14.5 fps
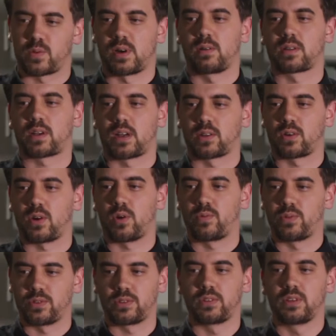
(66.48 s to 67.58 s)
for a while, I kind of got
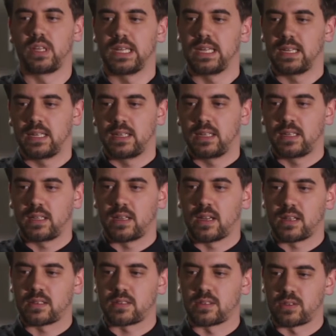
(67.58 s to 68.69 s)
offered
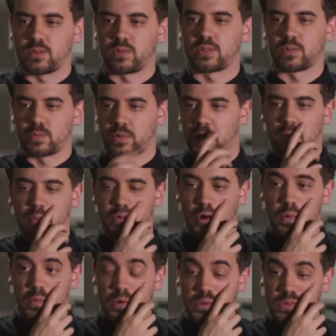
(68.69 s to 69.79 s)
to do something, you know,
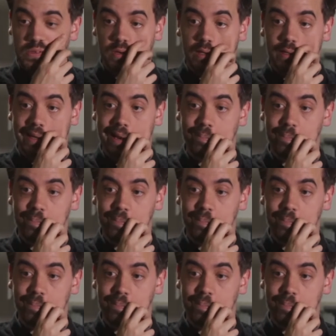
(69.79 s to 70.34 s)
promos and